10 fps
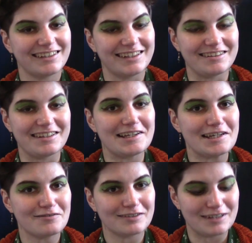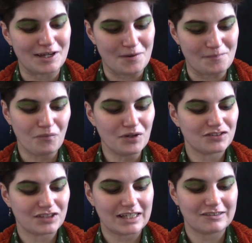Kitty gifted him,
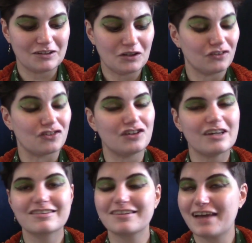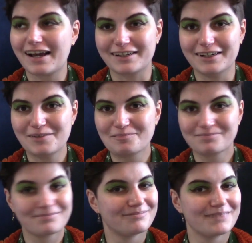which is not just a dagger,
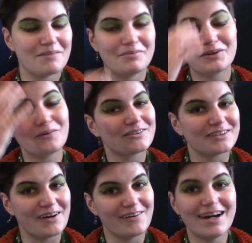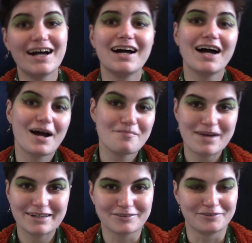but also a
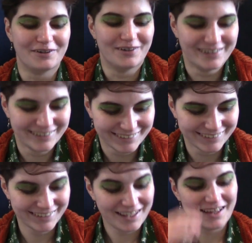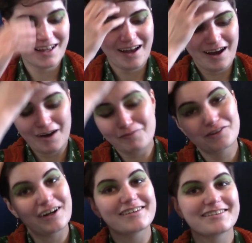metaphor of
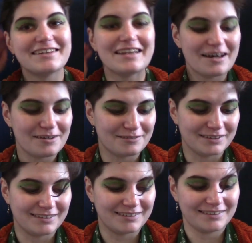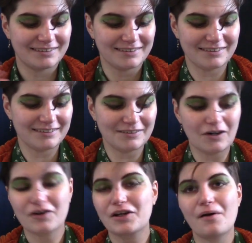trust and love, and
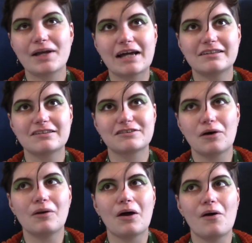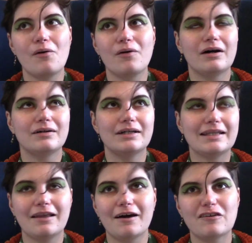not going at it solo
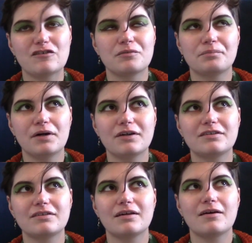in life, but